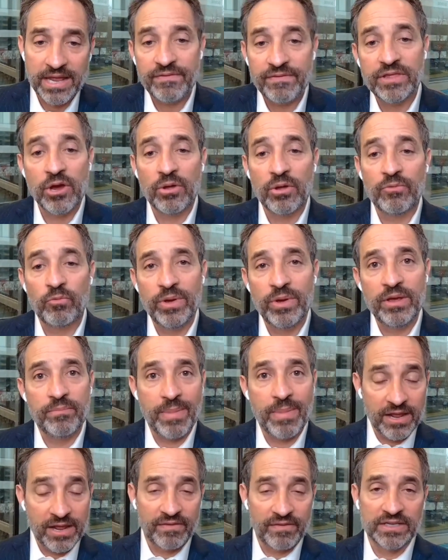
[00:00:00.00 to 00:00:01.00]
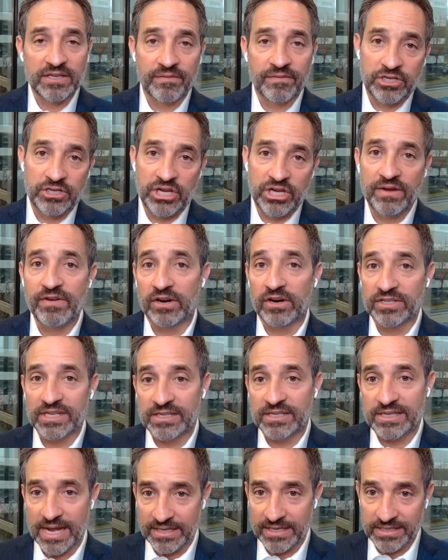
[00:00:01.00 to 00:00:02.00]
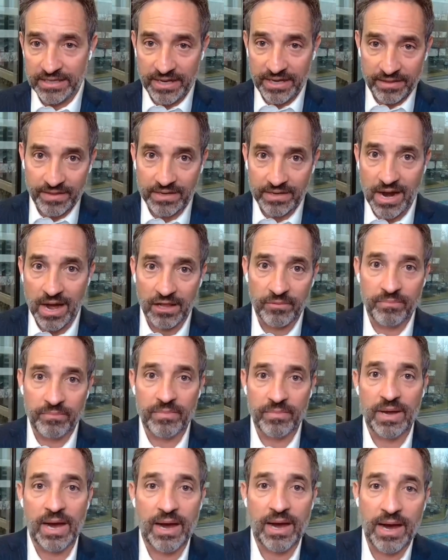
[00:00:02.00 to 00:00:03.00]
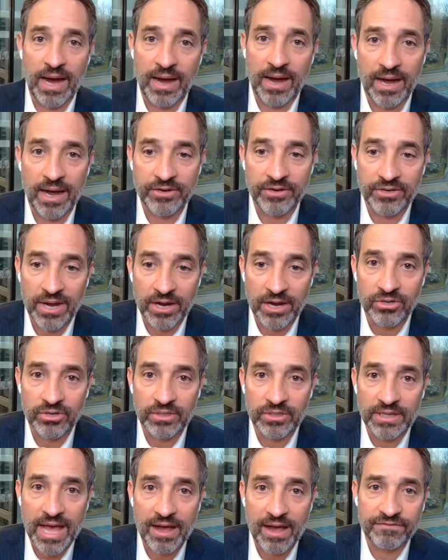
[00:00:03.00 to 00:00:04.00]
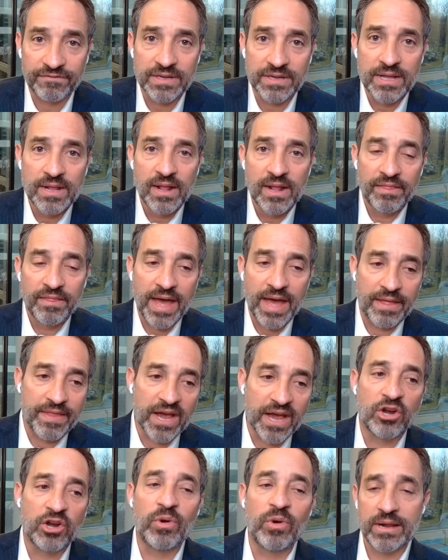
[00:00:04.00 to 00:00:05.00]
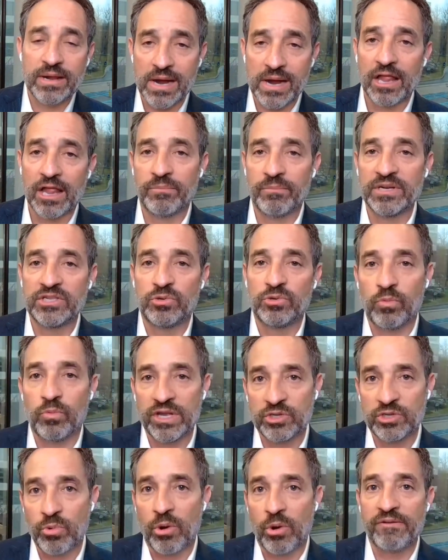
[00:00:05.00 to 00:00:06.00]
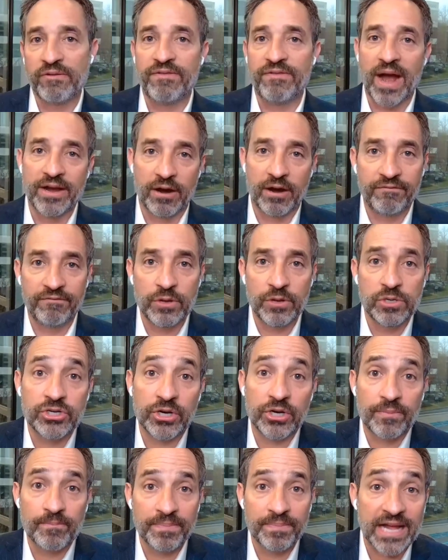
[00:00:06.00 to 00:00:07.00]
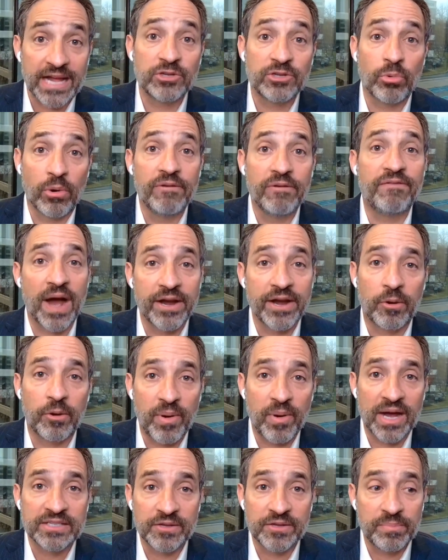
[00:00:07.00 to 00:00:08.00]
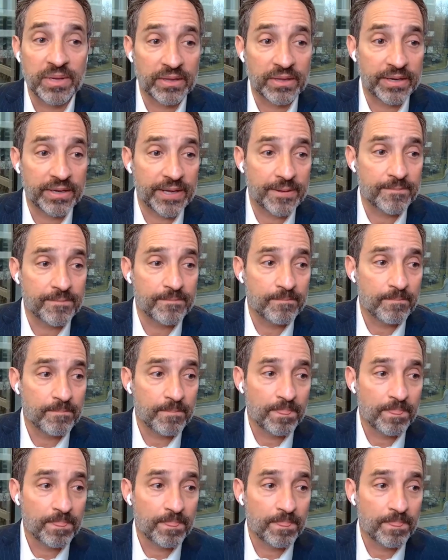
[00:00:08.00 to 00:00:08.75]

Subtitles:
And even though many of us have achieved our success in the column on your left, that green column is where we find our future. That's where we find our possibility.